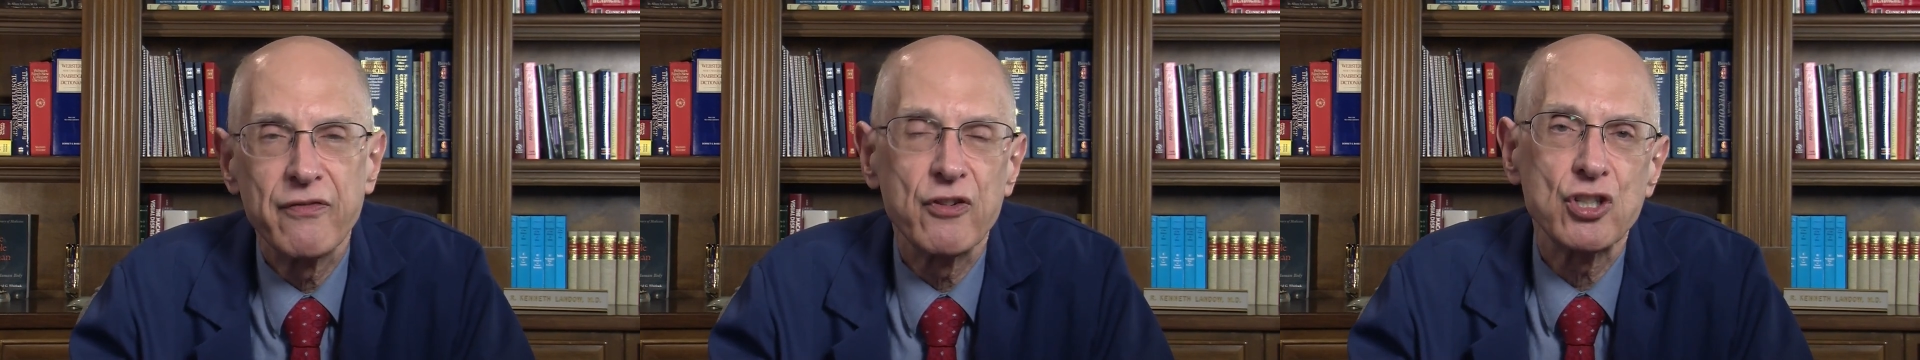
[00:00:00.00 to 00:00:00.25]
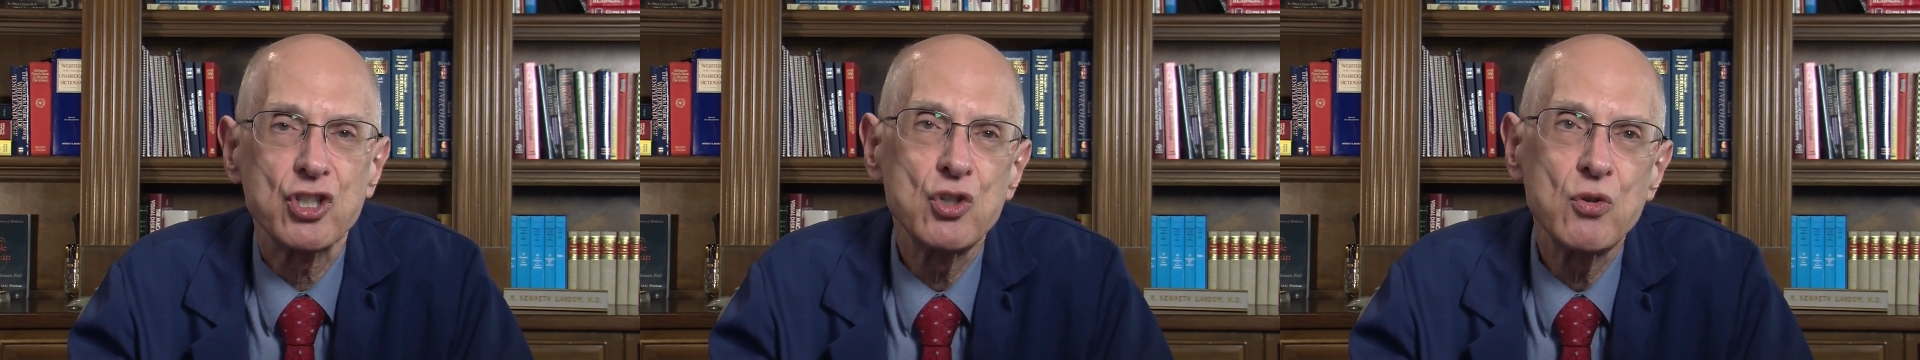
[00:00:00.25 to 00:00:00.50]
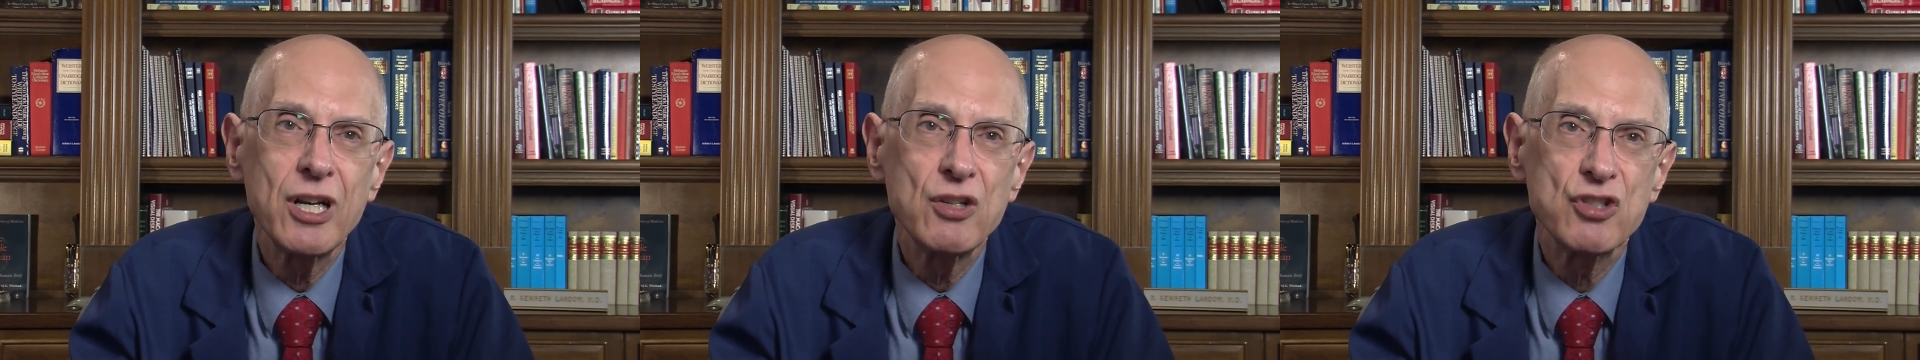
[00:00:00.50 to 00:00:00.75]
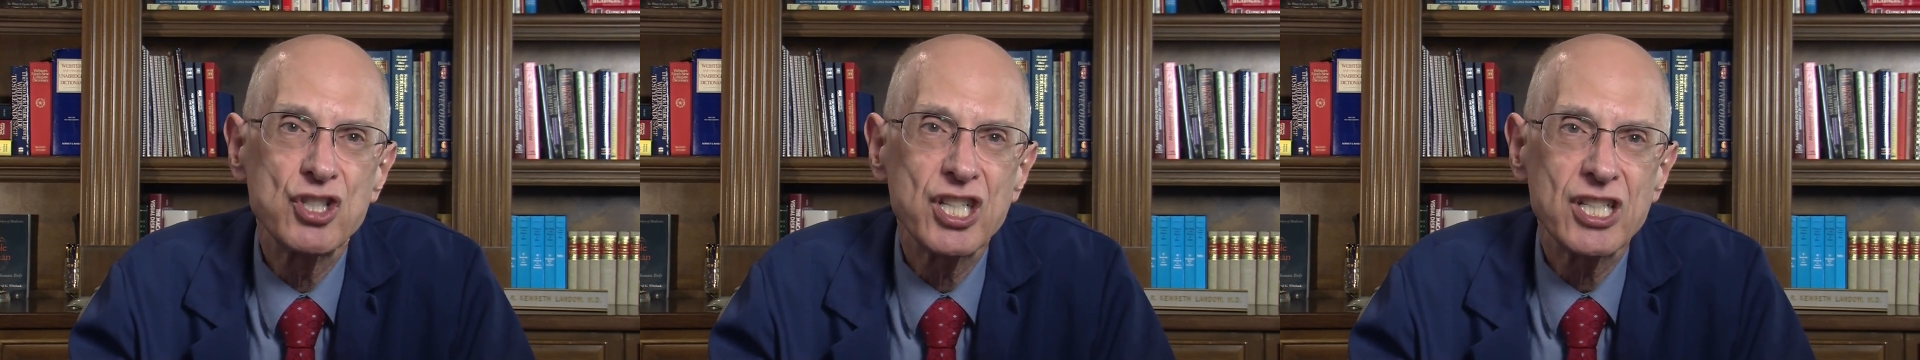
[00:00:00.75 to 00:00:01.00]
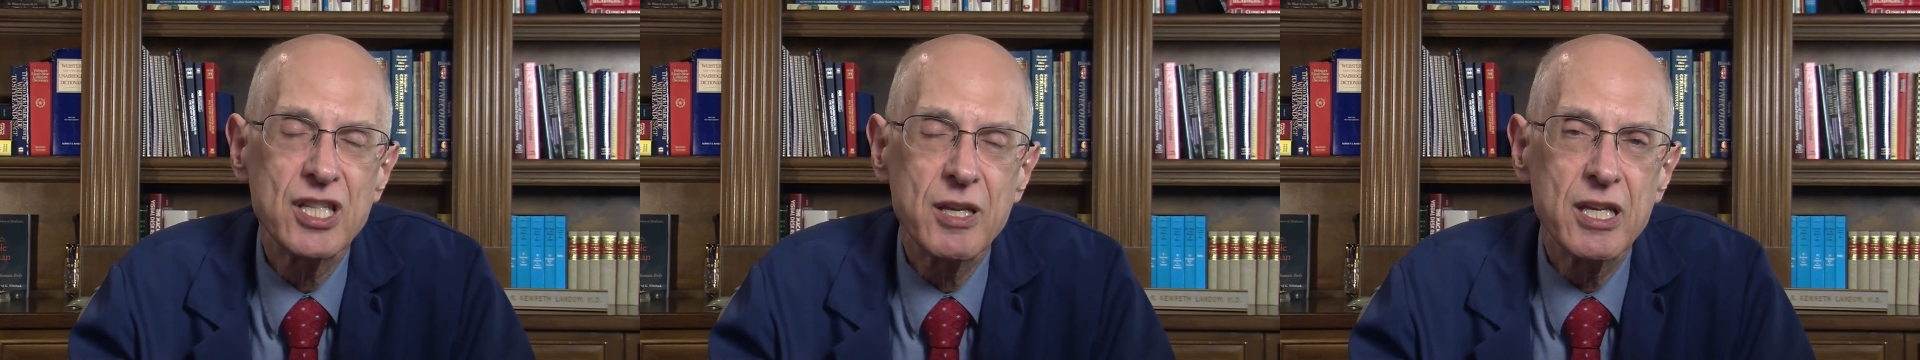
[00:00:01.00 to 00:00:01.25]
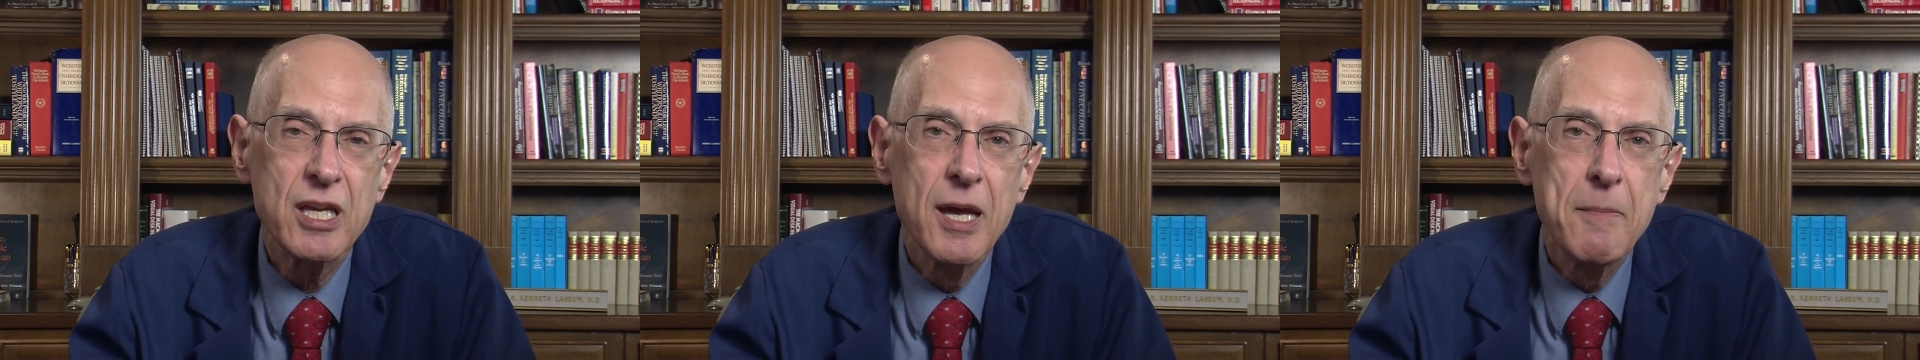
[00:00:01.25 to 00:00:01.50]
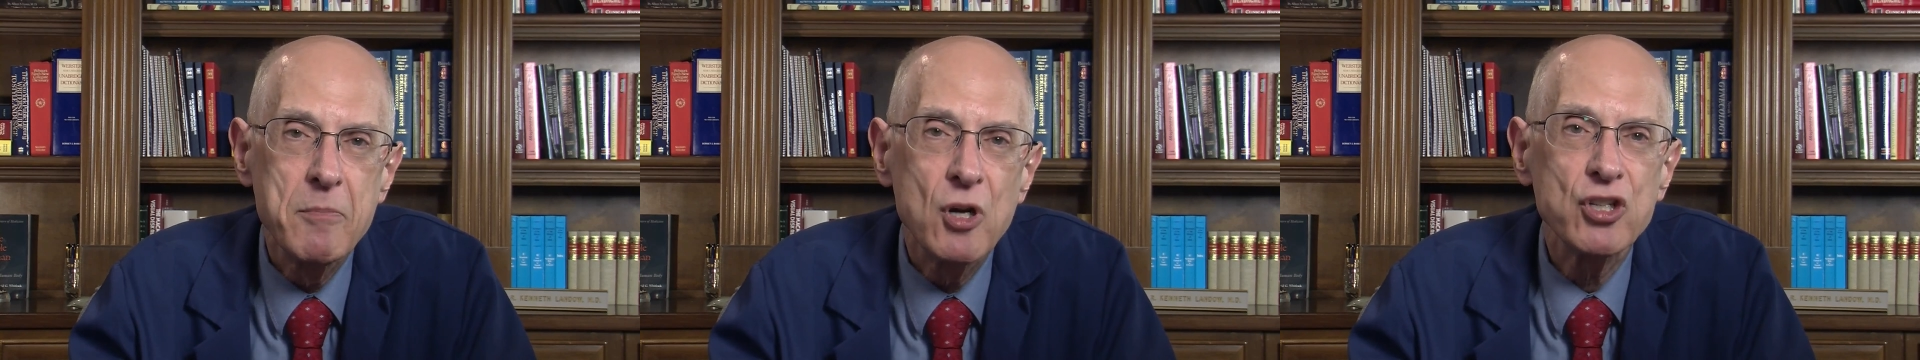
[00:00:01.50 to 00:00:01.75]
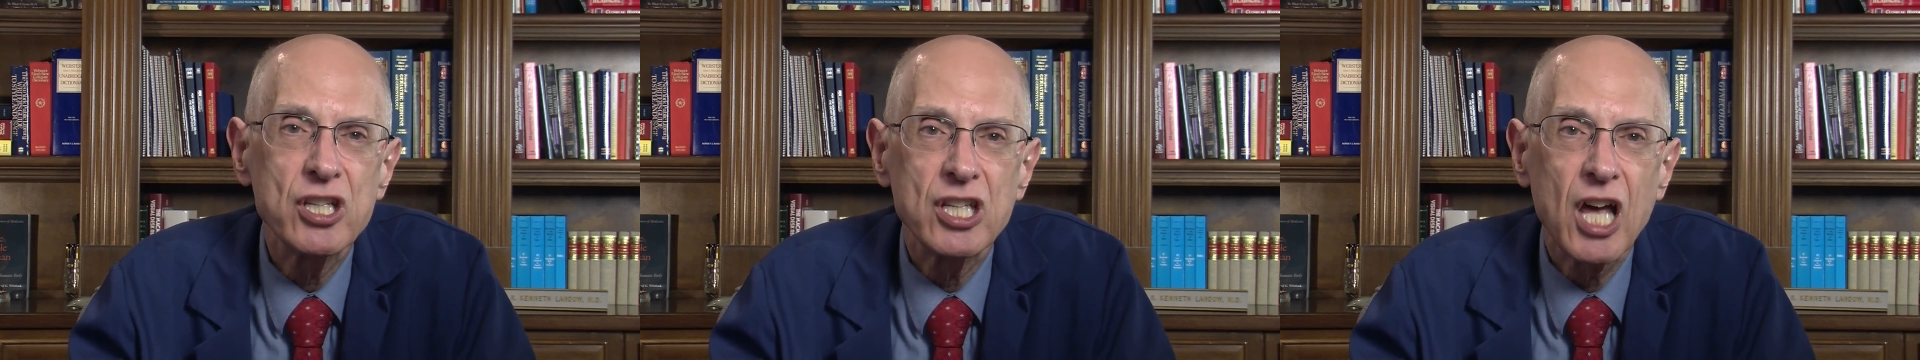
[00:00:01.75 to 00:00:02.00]
for $260
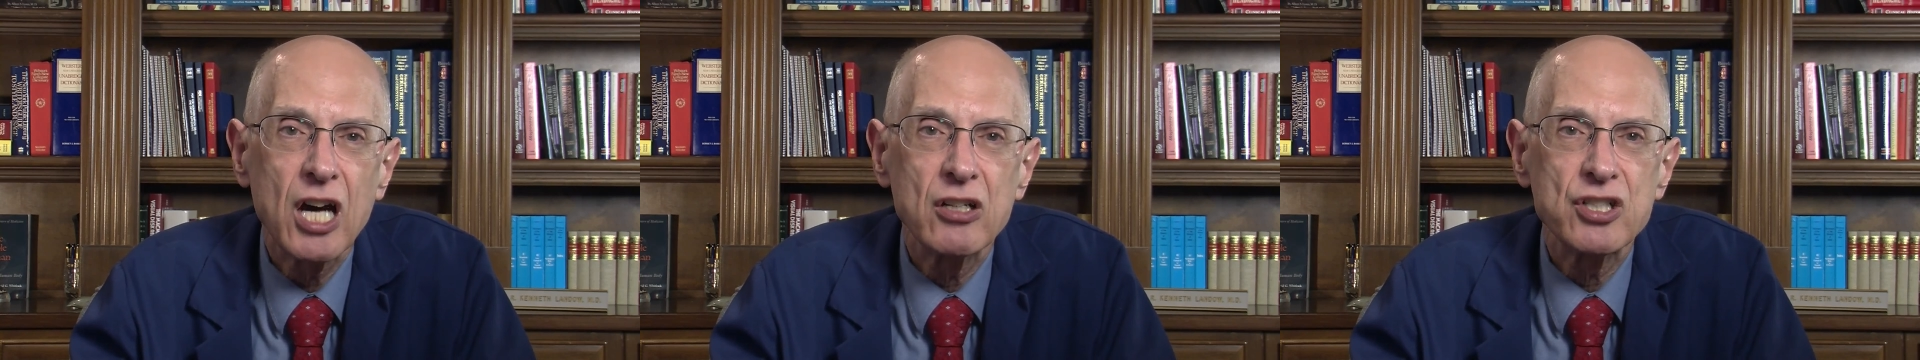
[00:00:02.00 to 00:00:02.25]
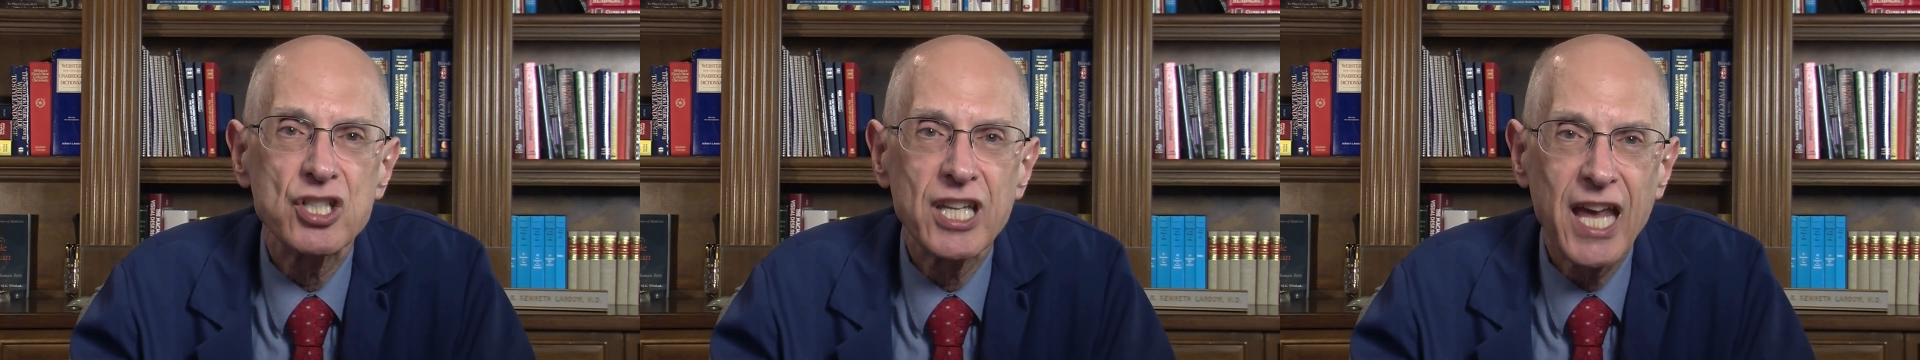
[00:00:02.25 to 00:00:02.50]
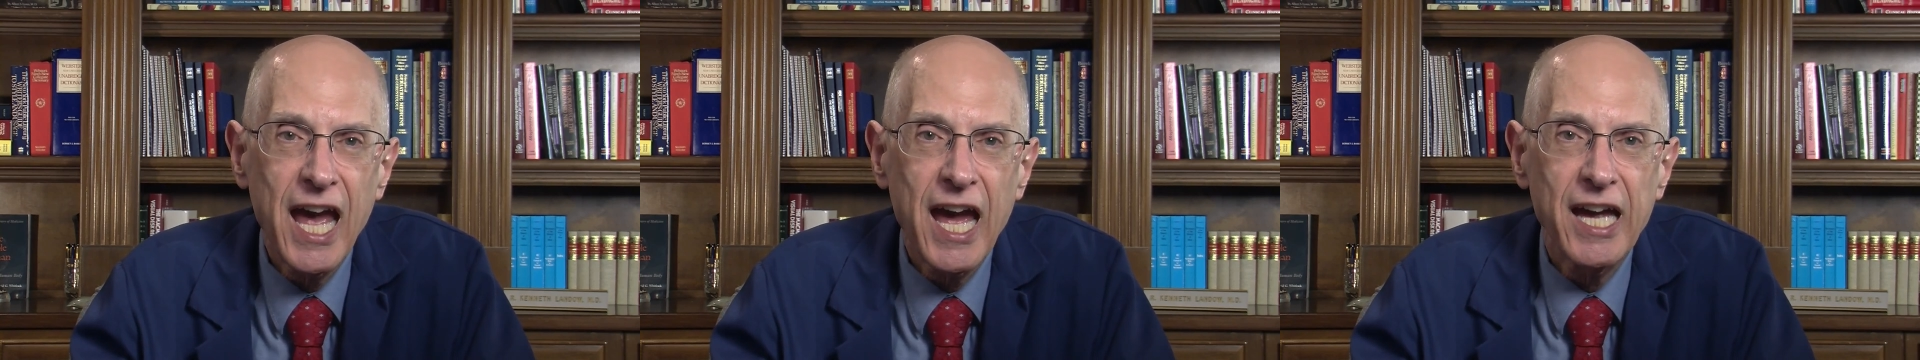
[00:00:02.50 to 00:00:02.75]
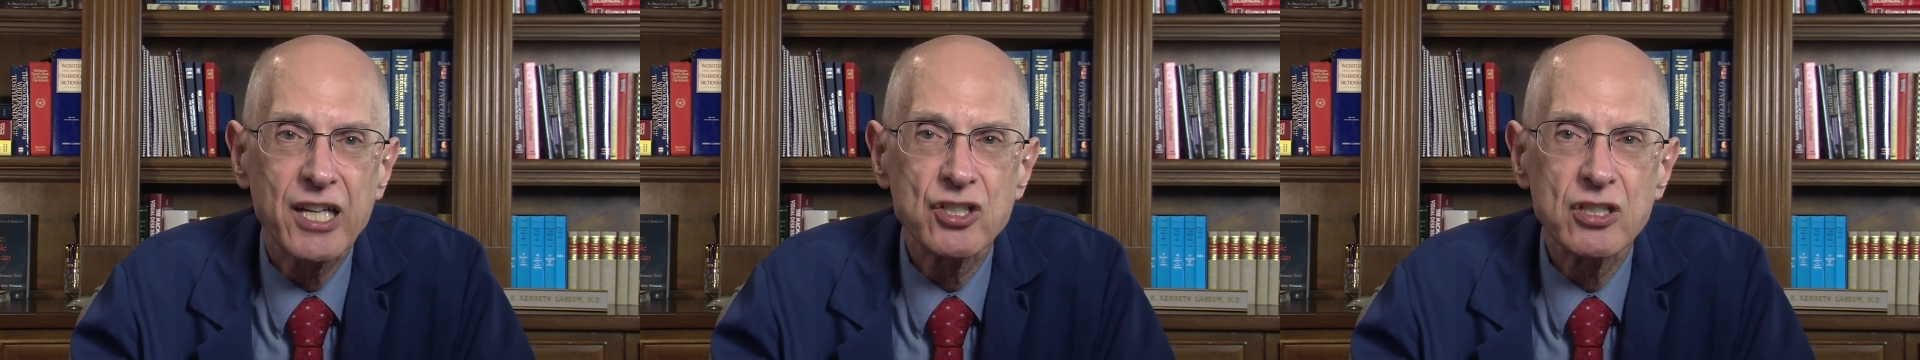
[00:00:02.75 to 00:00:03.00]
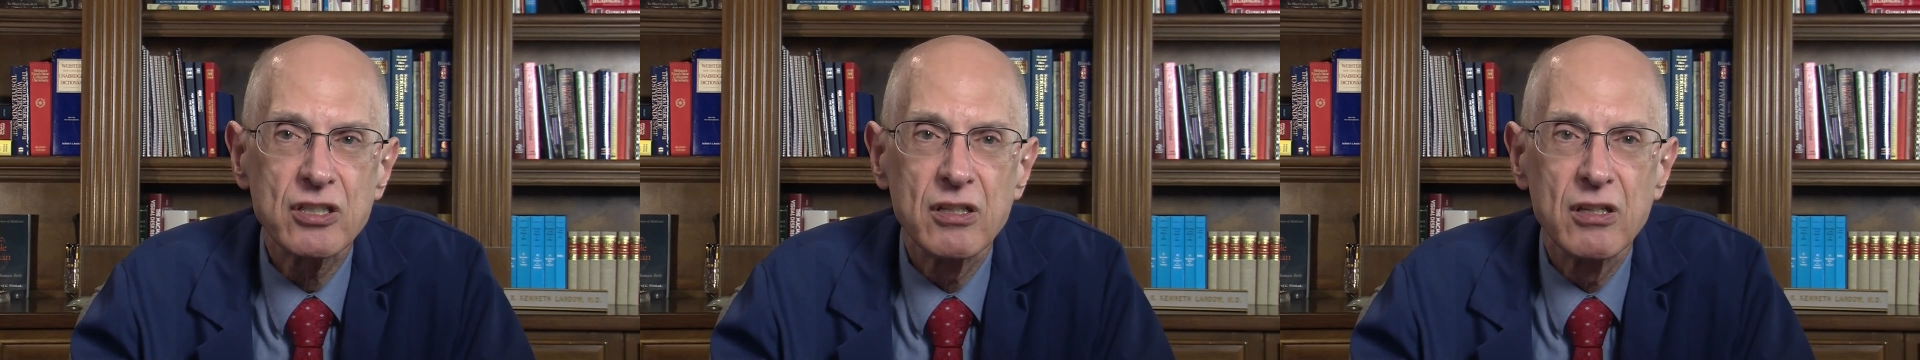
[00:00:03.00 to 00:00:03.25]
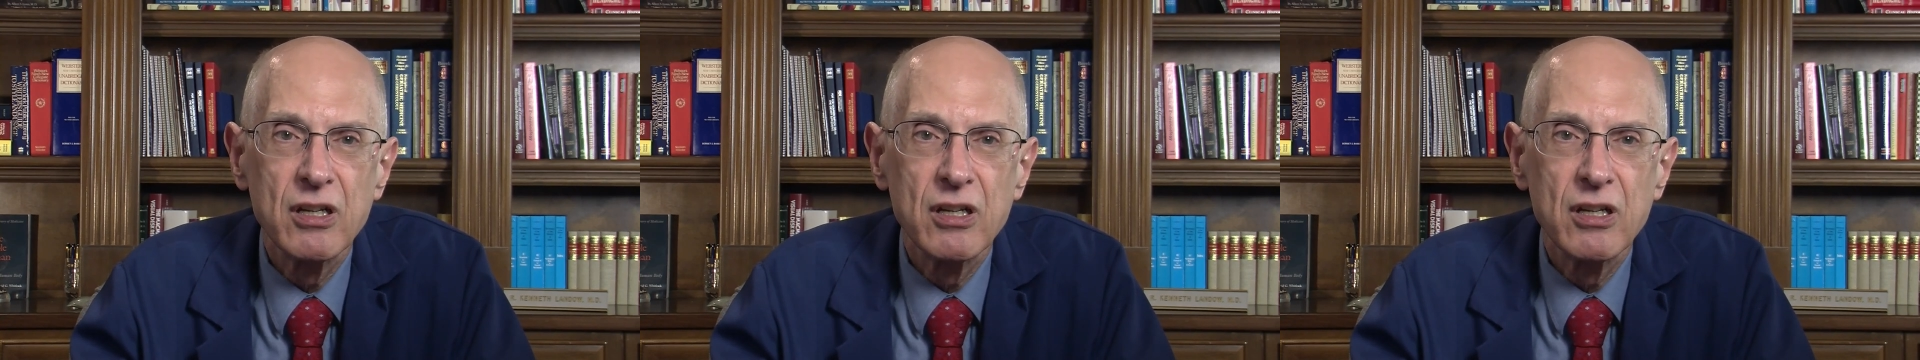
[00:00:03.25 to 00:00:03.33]
million cash,